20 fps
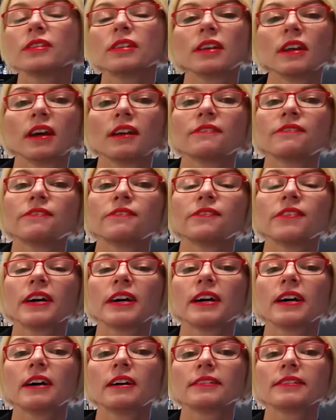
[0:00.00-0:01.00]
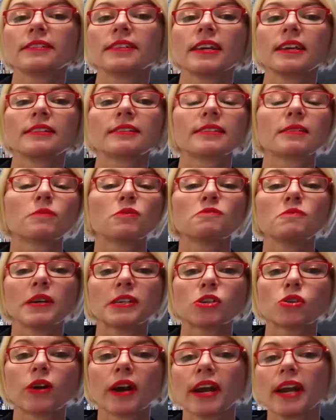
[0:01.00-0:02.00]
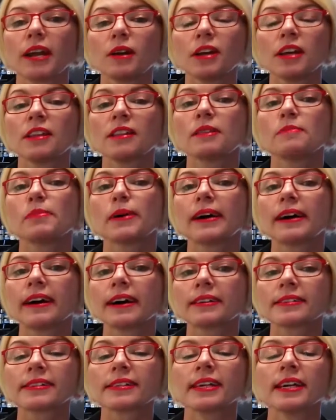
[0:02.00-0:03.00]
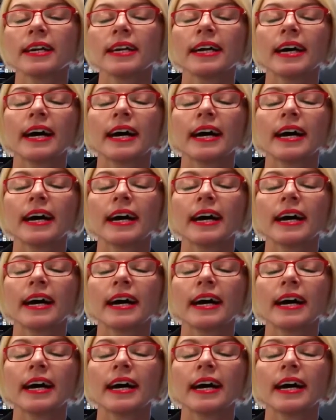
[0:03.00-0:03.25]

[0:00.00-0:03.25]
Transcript: that have seen some of my training in the past,